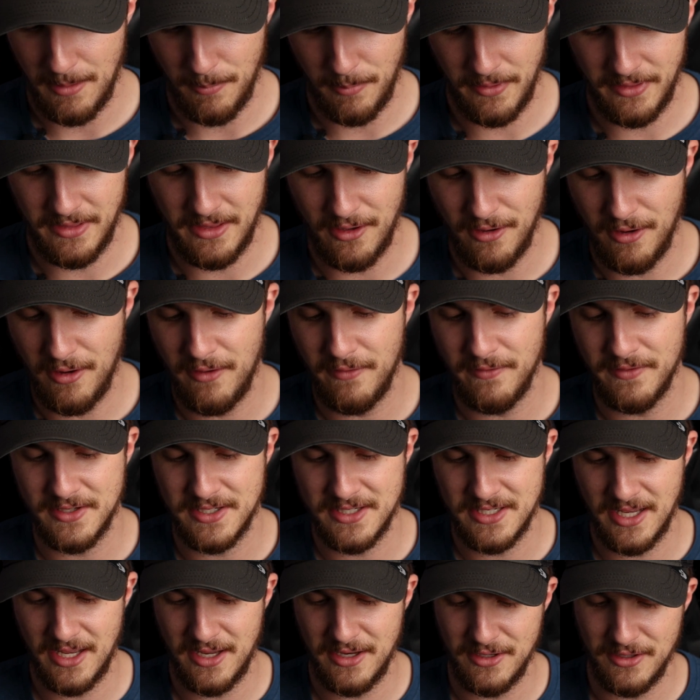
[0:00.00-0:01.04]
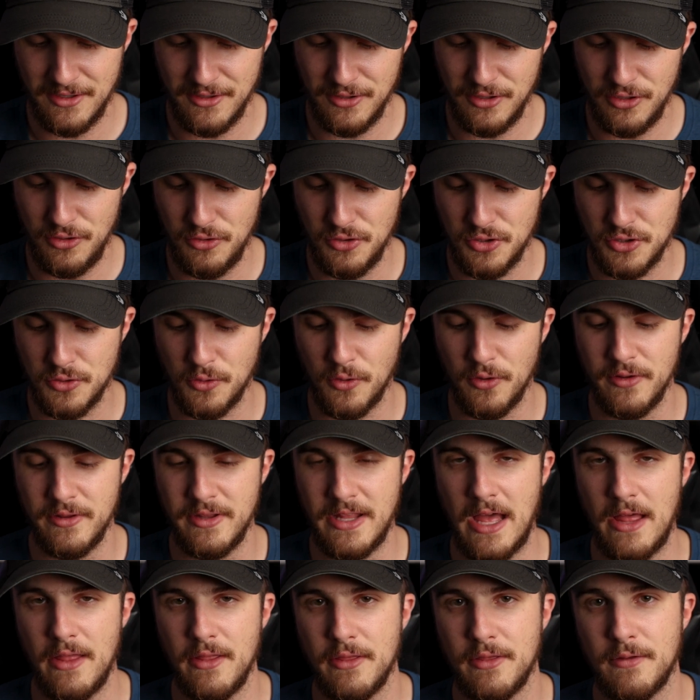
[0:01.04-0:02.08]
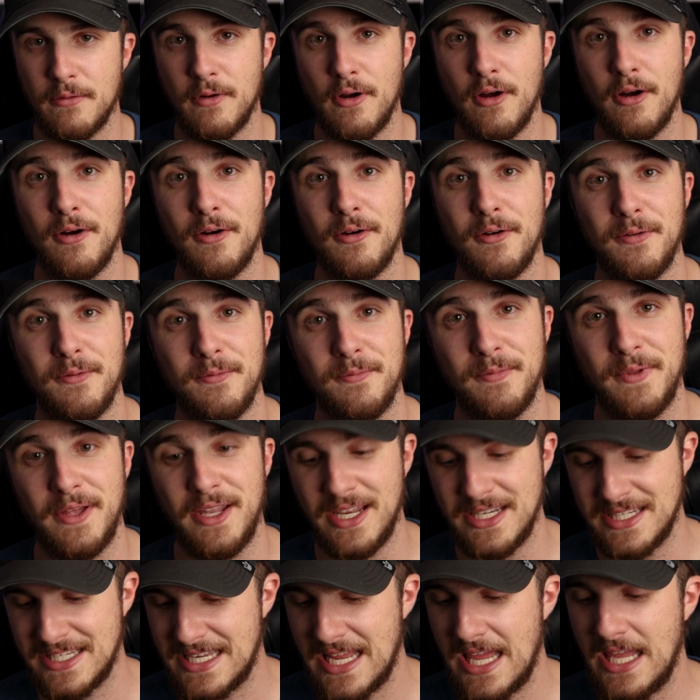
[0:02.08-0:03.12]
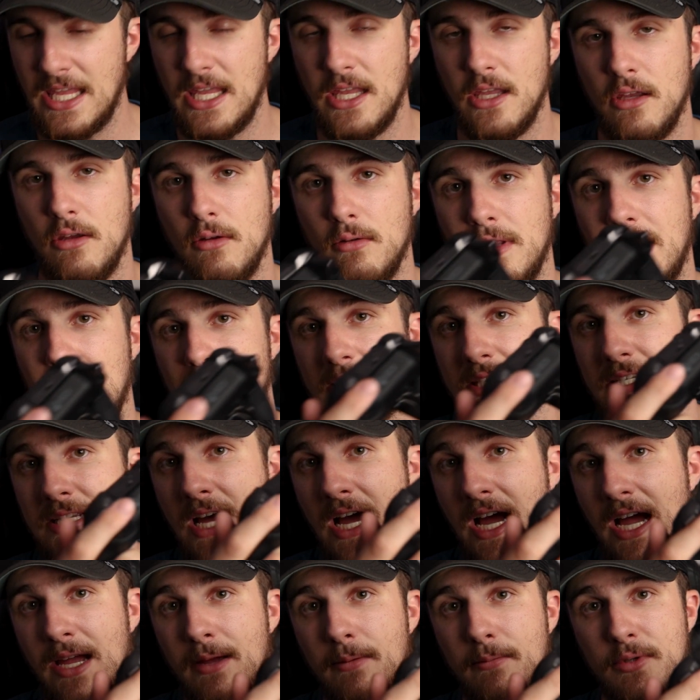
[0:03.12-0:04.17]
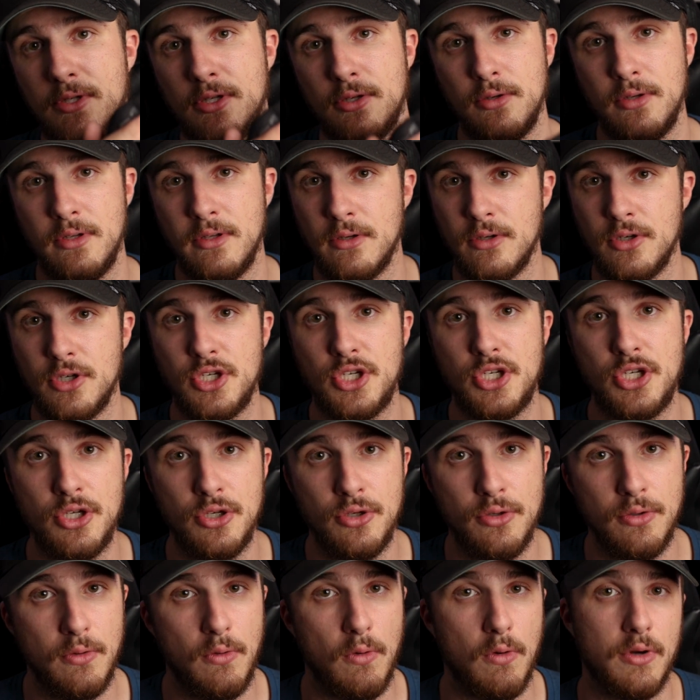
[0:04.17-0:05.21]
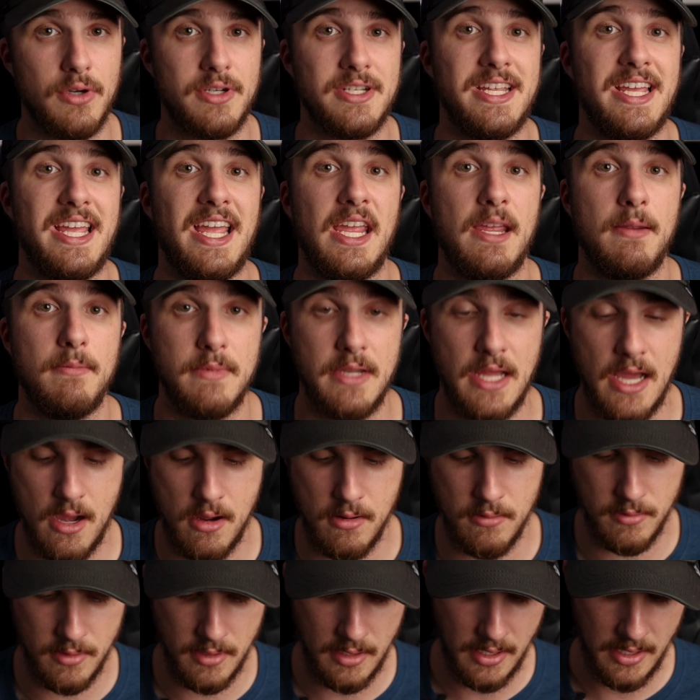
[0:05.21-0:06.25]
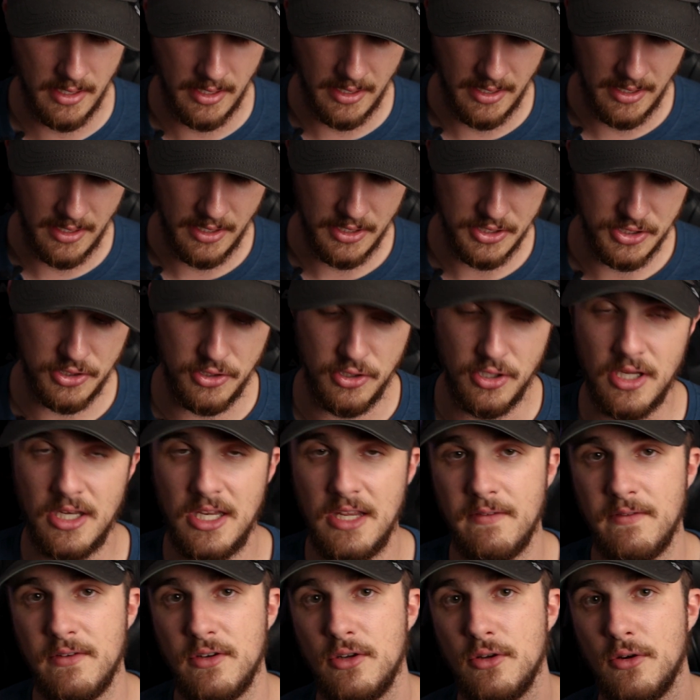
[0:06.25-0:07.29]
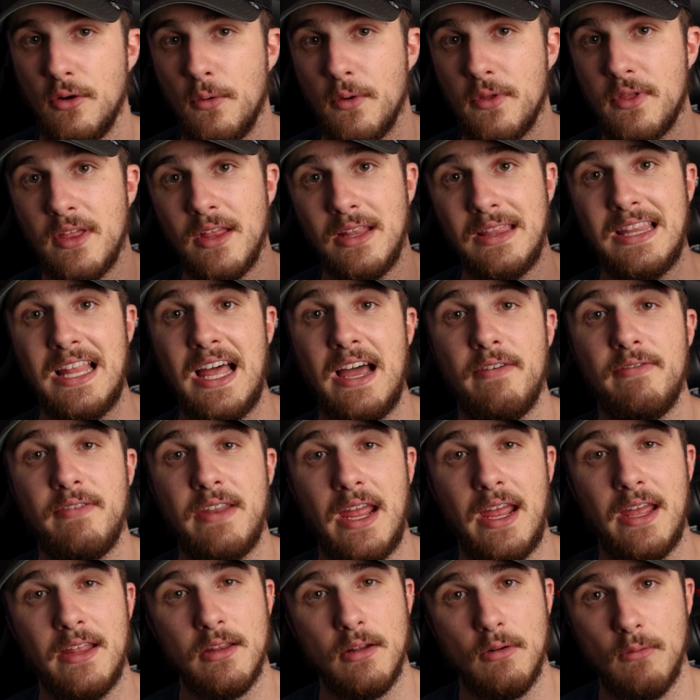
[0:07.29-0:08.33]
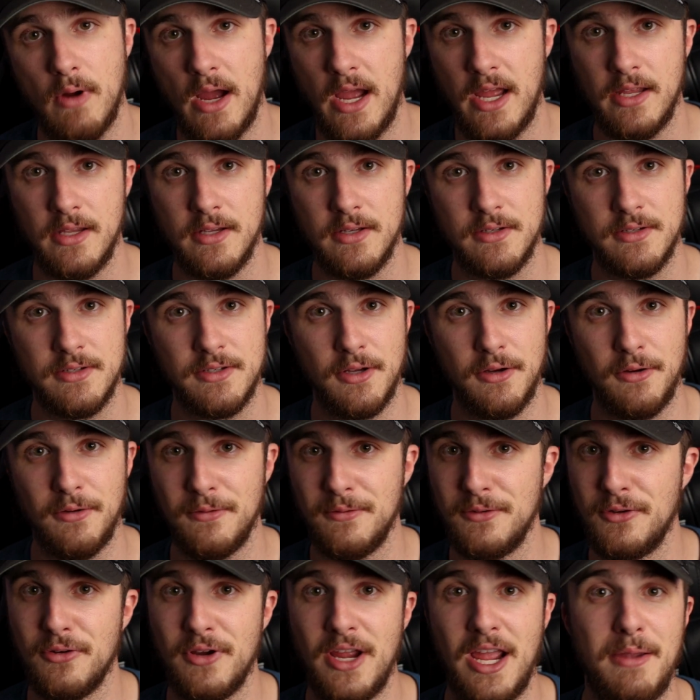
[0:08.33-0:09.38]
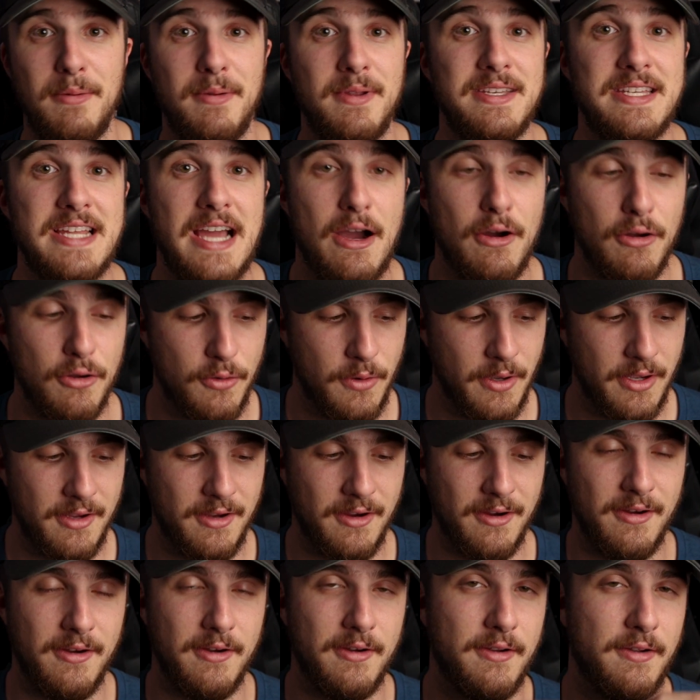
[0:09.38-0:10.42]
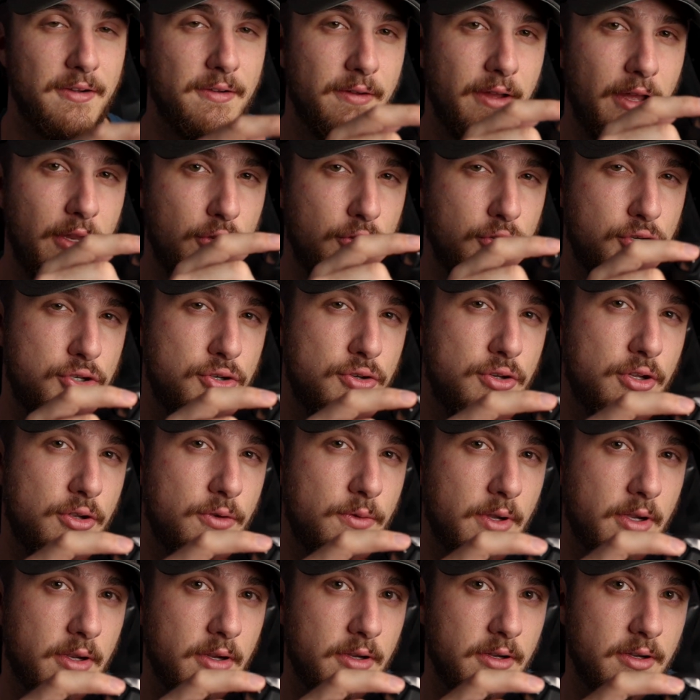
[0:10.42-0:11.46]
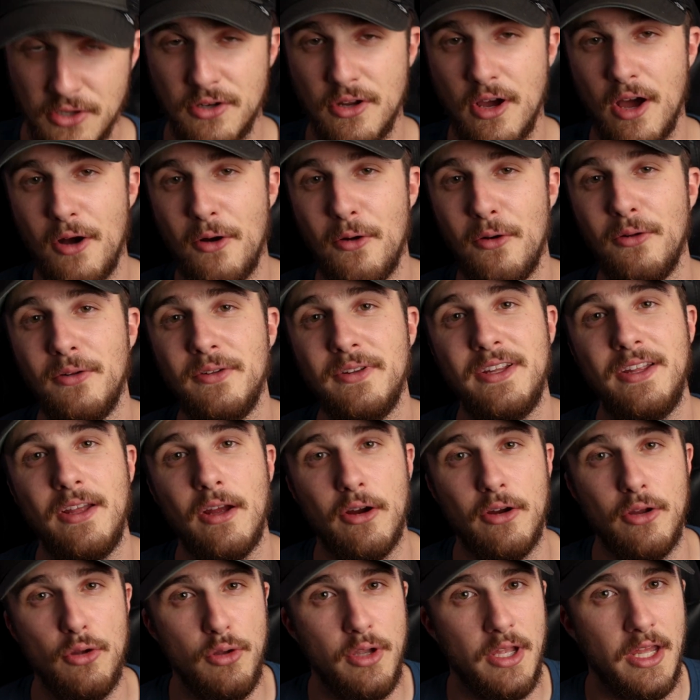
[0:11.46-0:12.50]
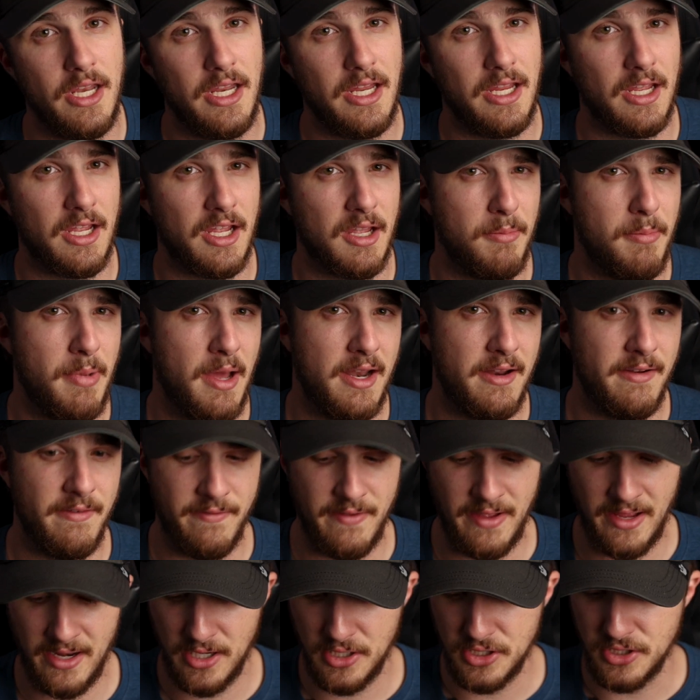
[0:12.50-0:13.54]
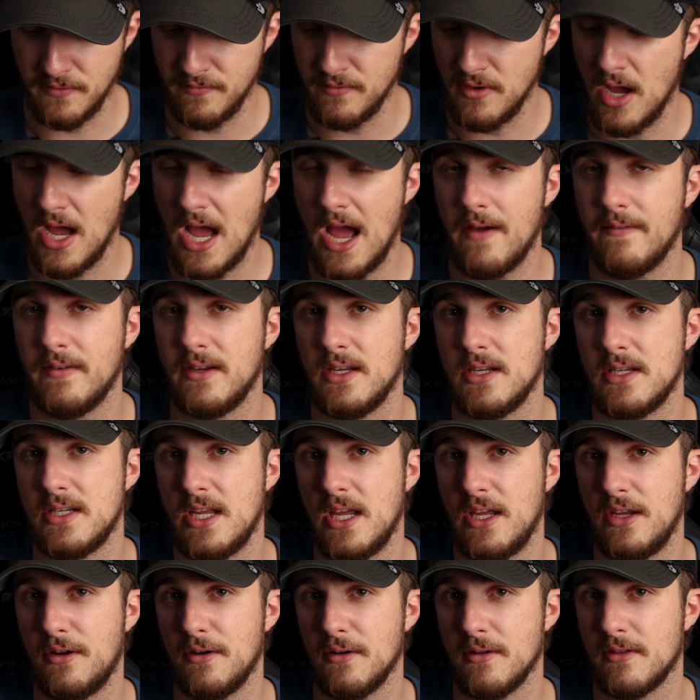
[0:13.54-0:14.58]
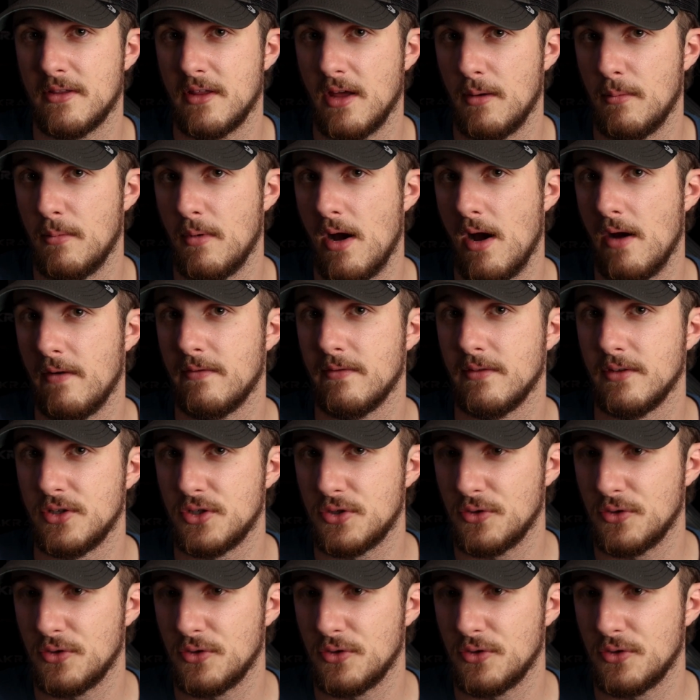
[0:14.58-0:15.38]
But then all of a sudden you shorten that throw, and it's taking you less time to either shoot or to aim down. So you can even do it with the left and the right. So you're aiming down quicker and you're shooting quicker. So not only are you getting a competitive advantage of not having to take your thumb off of the